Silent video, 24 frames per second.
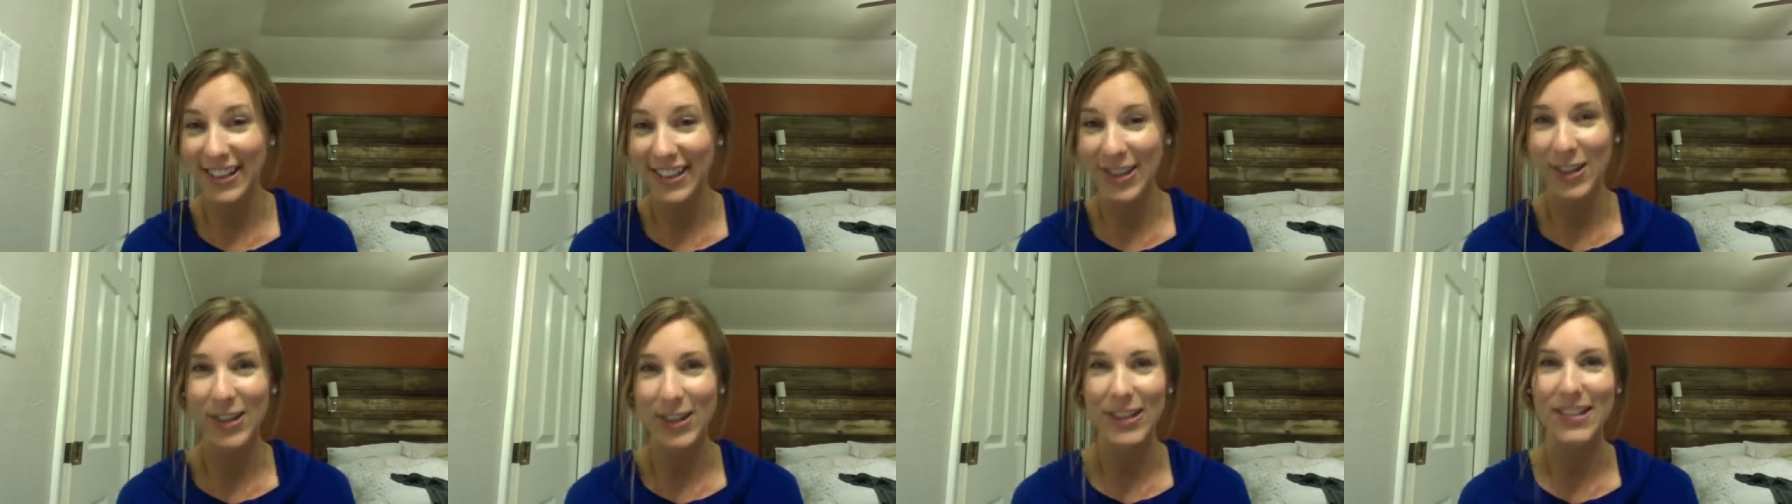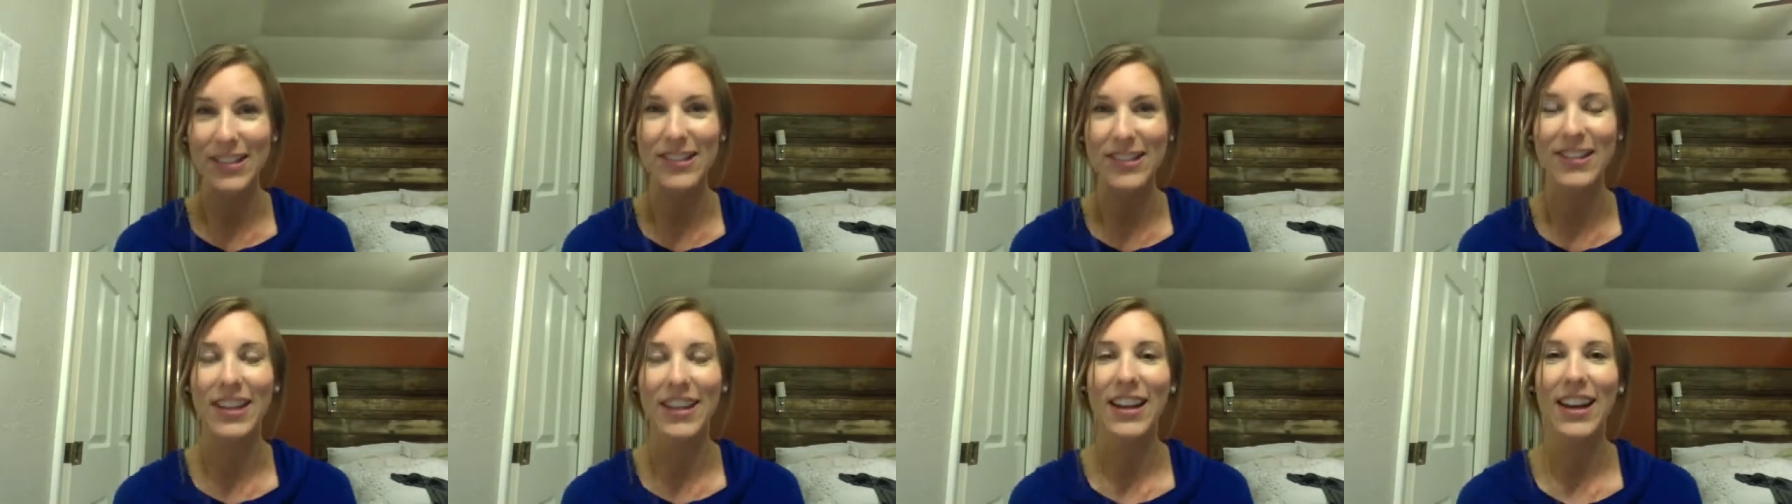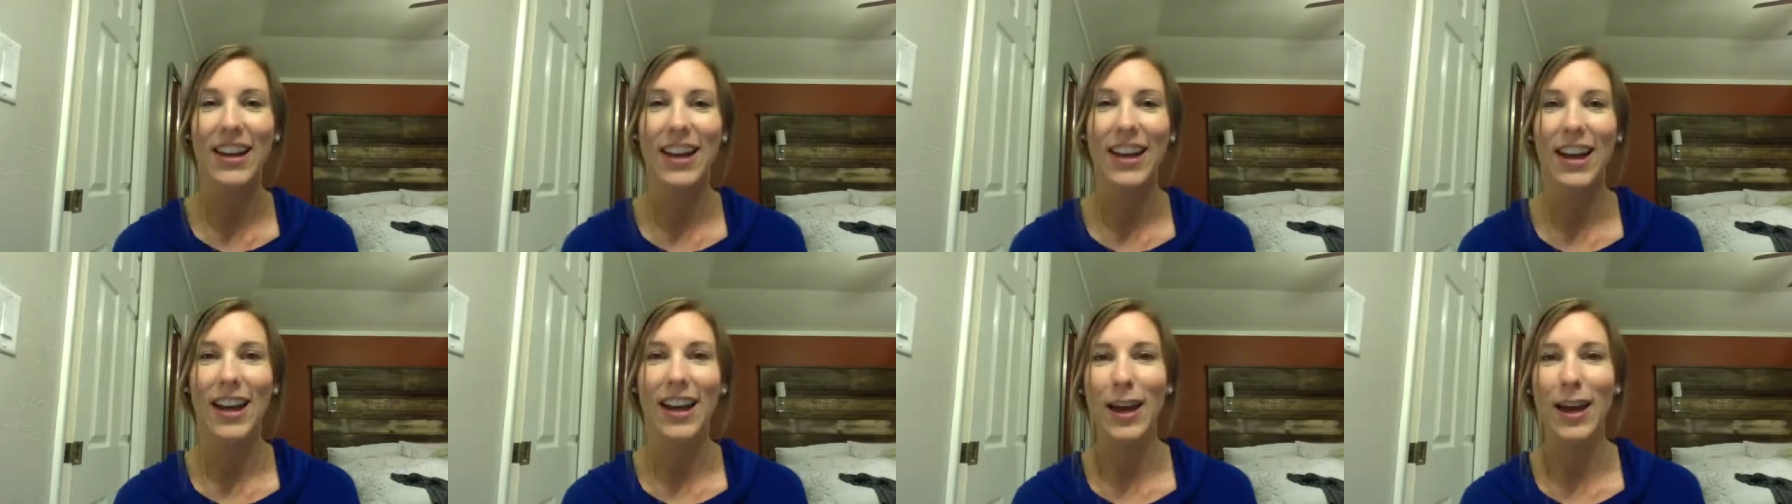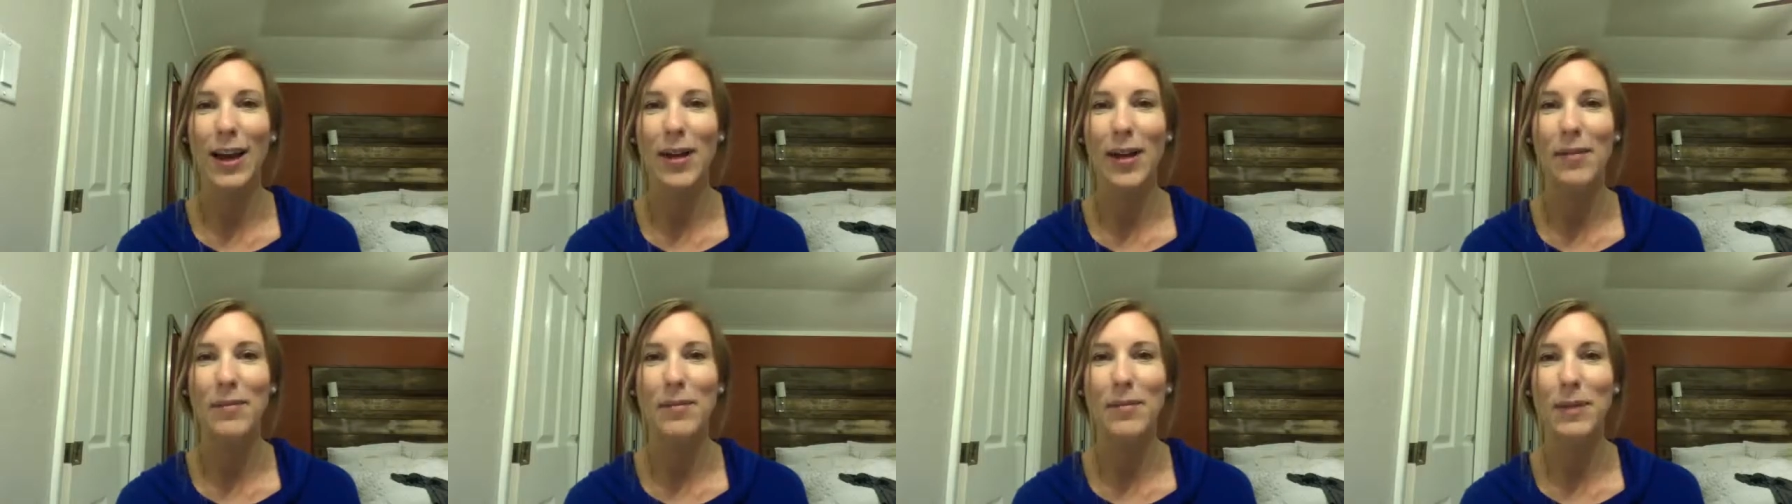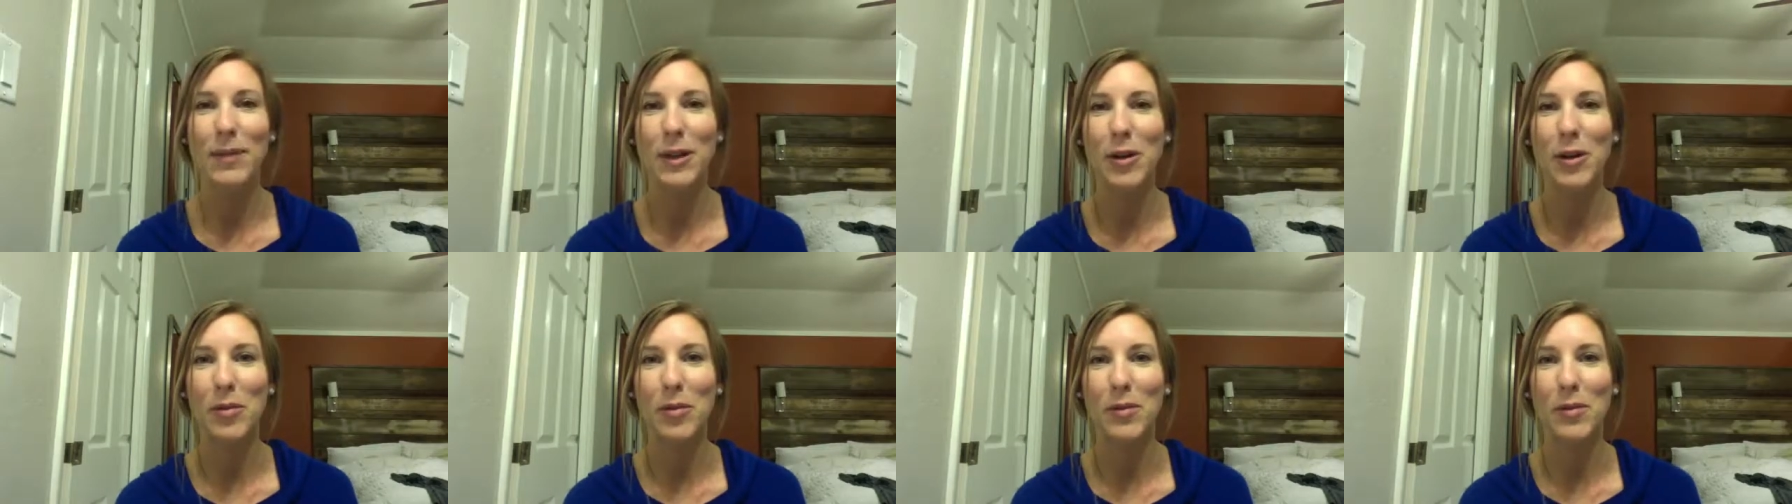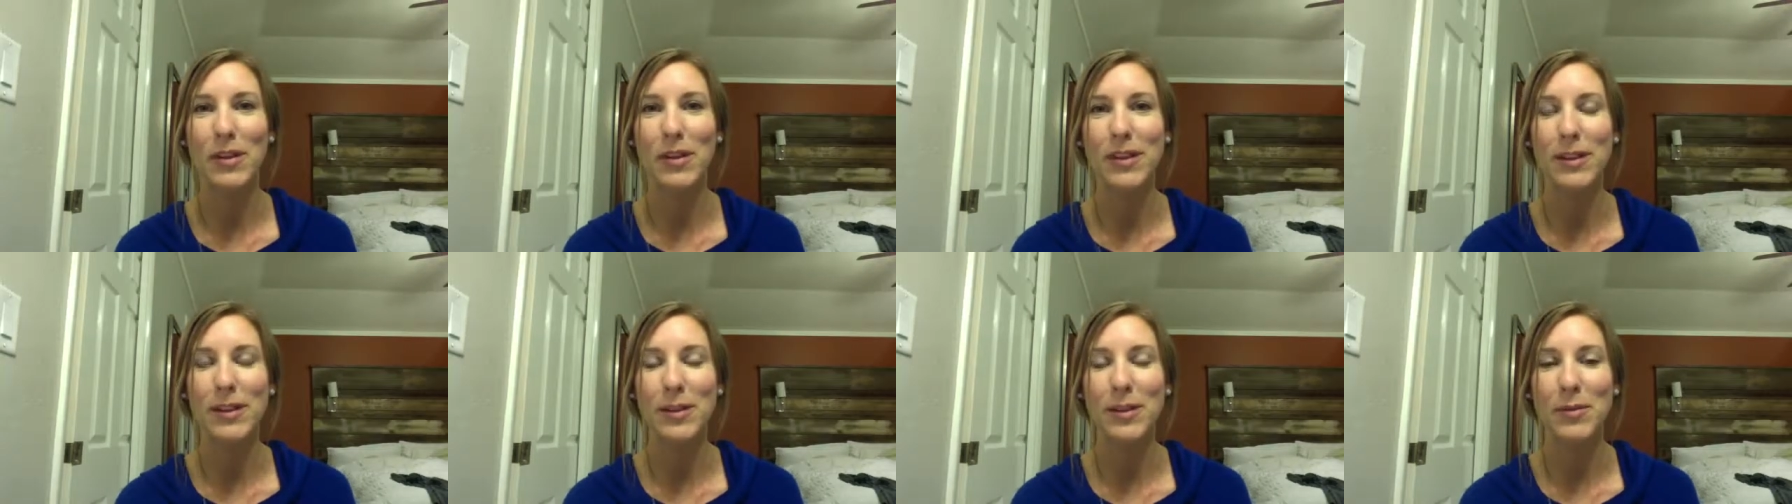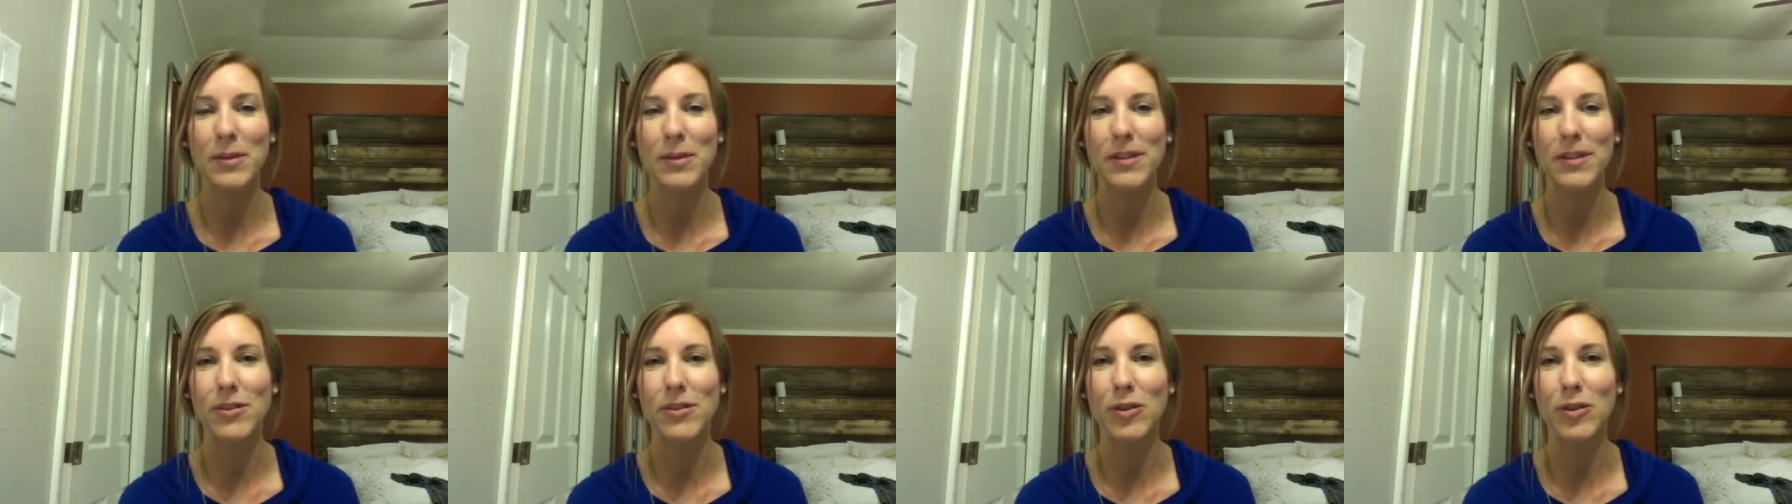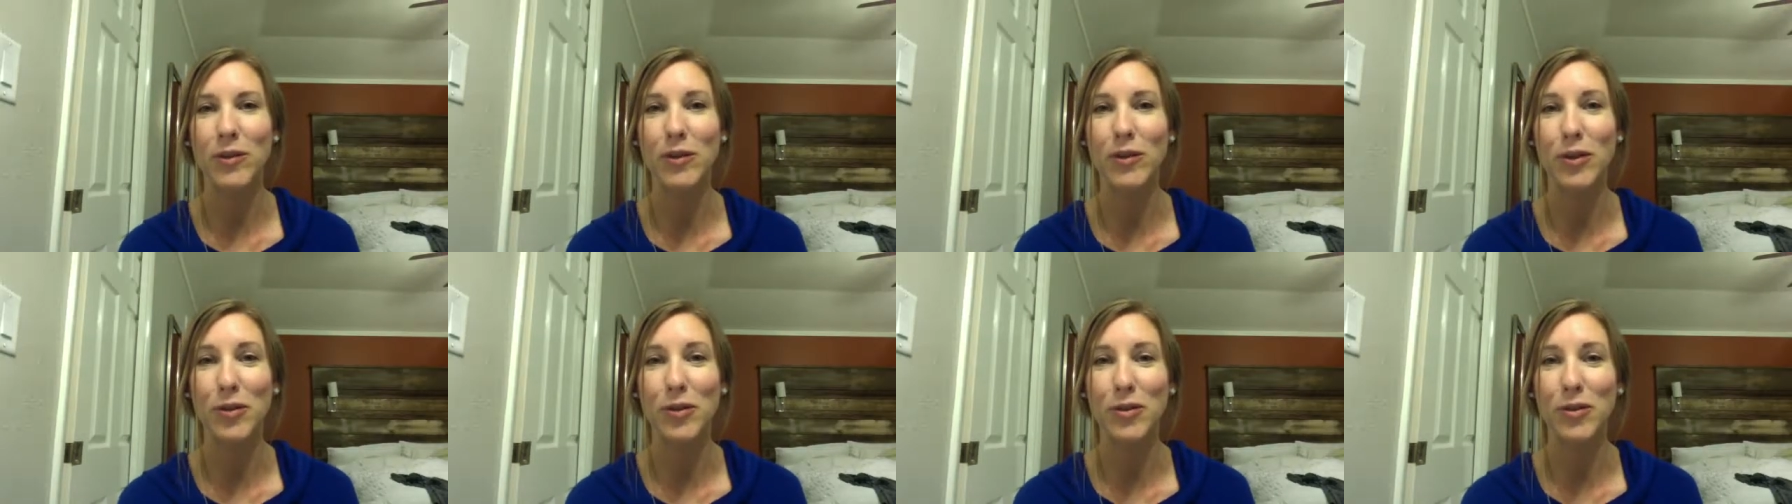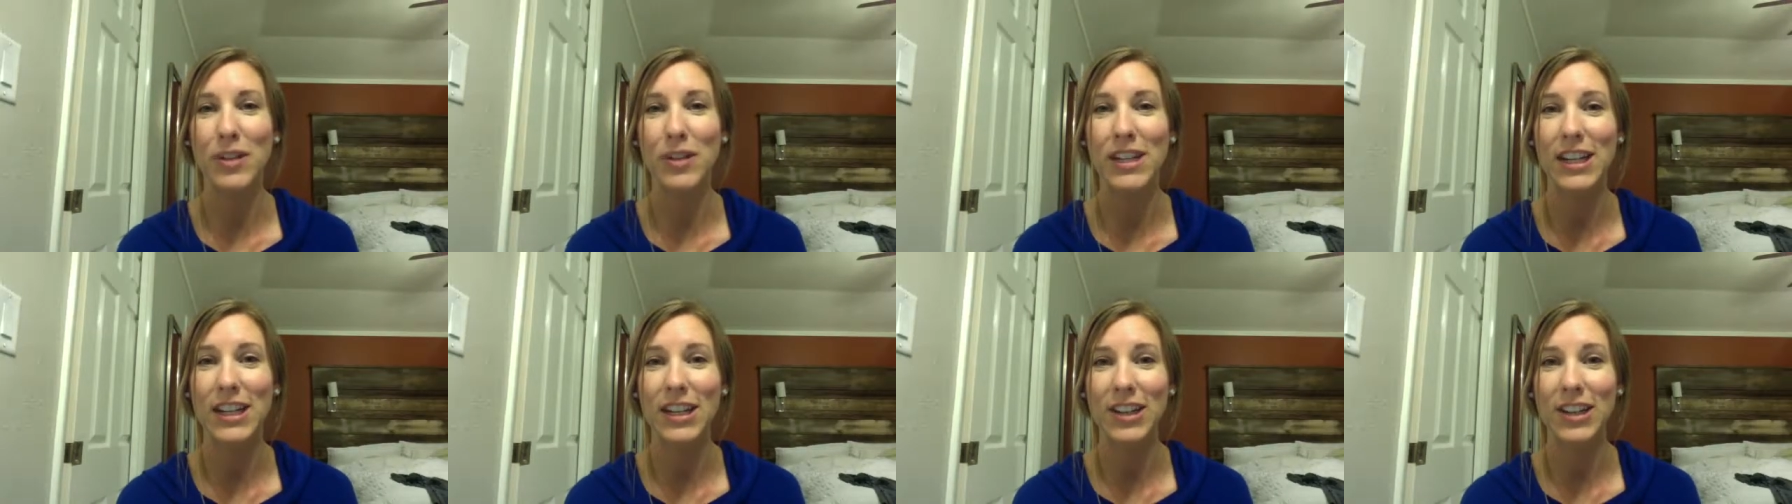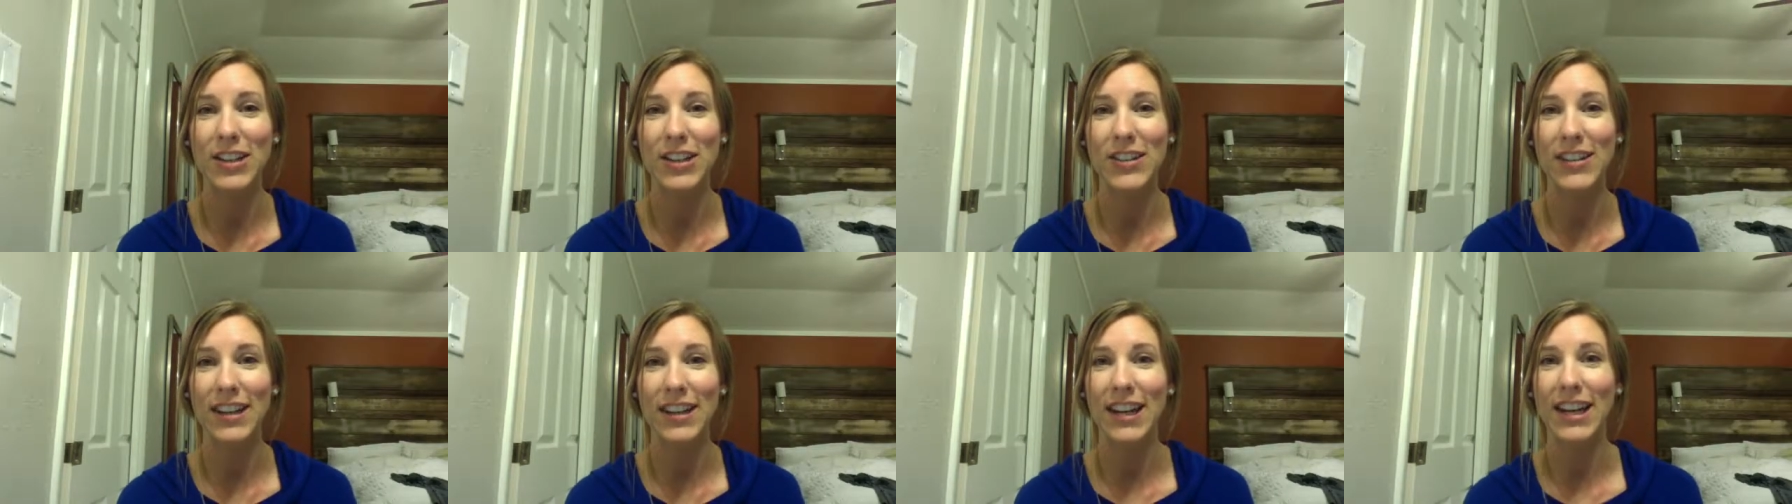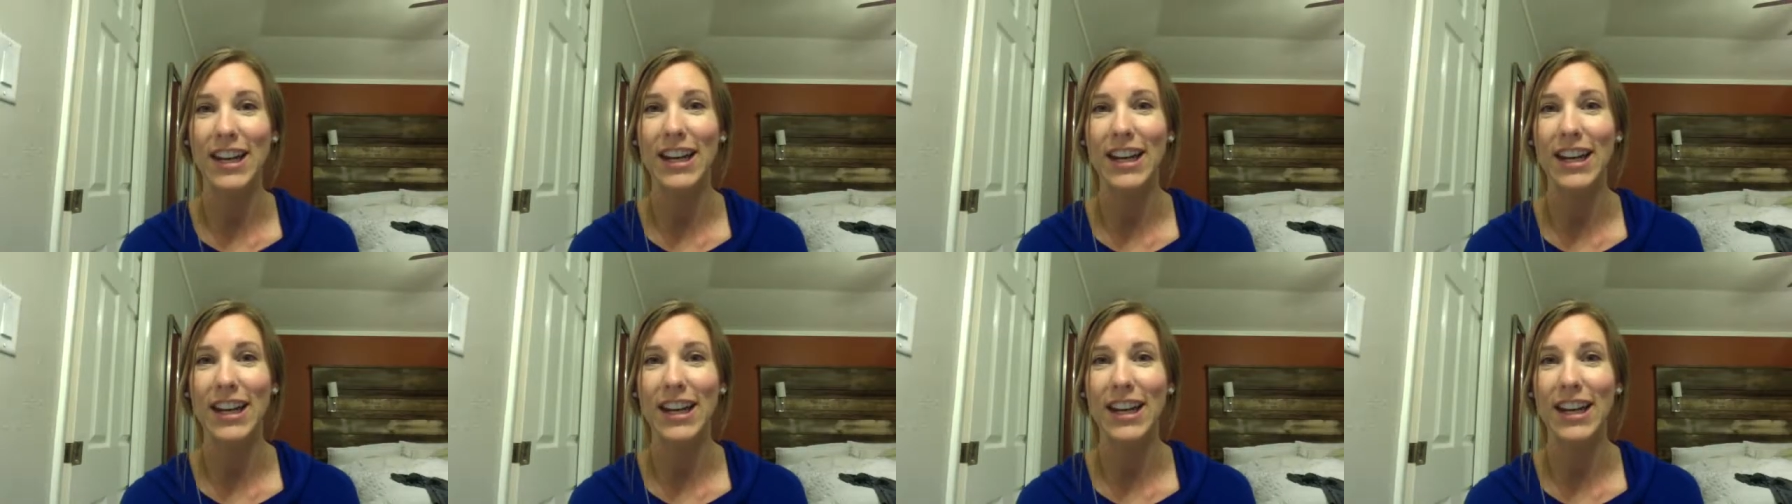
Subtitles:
She's been in this business over 3 years